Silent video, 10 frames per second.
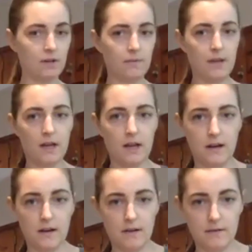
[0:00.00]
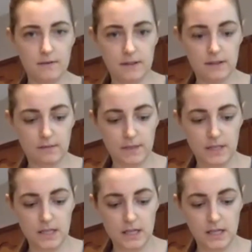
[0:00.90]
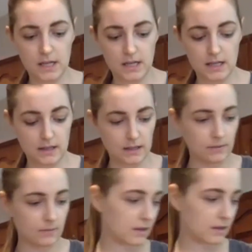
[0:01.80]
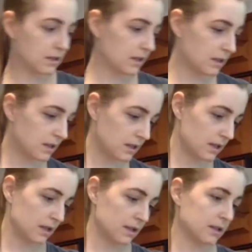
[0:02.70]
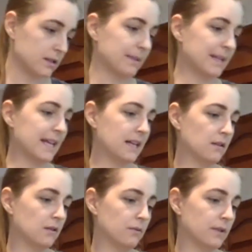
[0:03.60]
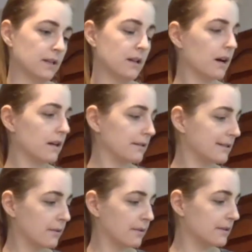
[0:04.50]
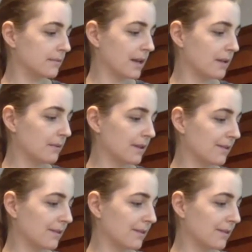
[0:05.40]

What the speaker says: we have some tea. This one is banana luna nuts. So it's made with